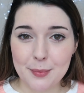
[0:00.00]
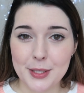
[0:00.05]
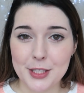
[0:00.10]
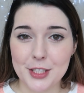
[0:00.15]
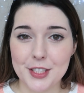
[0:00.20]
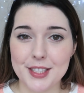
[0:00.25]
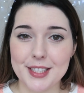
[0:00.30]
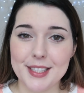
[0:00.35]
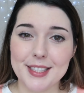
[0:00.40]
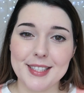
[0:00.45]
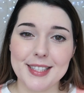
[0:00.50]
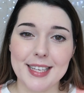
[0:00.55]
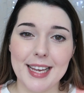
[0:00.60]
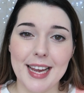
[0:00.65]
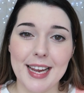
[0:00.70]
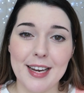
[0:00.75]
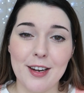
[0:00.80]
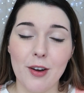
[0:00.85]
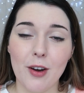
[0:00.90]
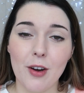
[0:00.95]
which is
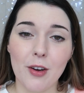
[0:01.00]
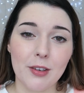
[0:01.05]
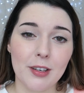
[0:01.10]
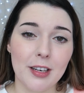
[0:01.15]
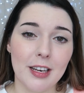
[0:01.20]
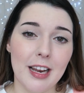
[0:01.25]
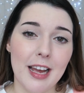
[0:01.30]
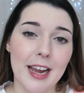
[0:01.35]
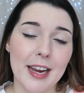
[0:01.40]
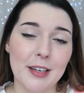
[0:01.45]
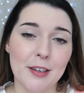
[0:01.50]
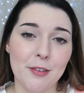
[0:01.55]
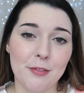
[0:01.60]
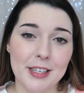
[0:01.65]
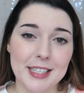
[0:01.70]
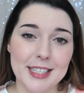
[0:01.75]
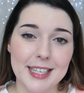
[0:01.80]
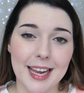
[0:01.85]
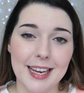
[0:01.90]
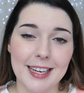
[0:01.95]
an online
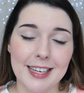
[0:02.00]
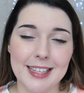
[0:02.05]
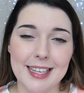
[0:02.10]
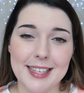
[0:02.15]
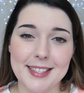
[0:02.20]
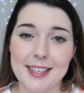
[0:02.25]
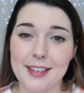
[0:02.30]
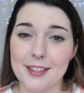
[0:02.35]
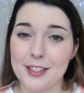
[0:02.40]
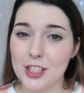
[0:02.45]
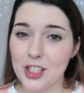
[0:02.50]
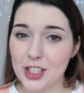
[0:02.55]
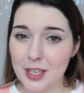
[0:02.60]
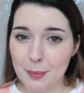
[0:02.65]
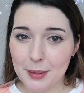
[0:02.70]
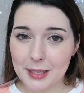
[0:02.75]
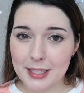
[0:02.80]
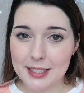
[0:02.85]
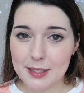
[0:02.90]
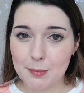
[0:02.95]
retailer that sells
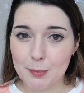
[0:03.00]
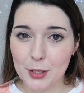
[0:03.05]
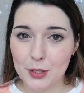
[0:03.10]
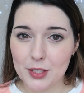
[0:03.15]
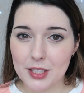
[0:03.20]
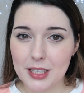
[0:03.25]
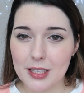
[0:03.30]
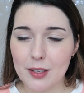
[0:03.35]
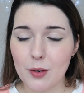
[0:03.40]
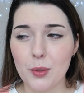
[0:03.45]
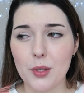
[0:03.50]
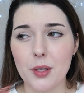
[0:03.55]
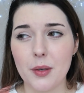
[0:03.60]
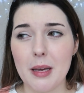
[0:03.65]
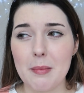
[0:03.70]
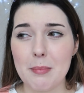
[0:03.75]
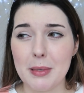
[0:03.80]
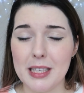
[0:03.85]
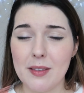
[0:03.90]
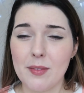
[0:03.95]
Japanese beauty, although
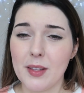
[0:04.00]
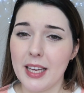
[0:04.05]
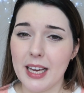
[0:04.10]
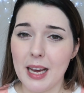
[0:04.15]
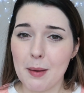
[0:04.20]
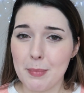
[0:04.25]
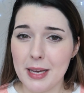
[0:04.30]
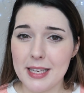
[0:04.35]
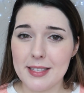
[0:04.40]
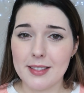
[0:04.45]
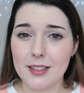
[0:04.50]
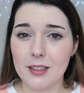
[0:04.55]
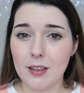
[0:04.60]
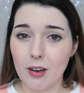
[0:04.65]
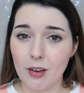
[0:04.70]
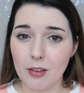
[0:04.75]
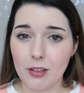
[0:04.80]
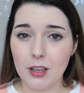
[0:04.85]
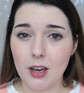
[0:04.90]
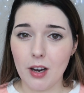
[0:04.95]
I believe they are based in
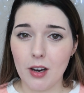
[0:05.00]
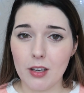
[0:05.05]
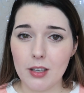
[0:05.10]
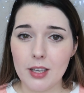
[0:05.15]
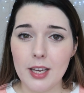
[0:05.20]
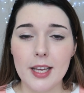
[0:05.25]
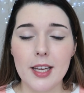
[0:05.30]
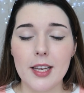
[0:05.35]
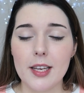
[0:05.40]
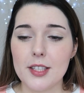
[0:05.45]
Hong Kong.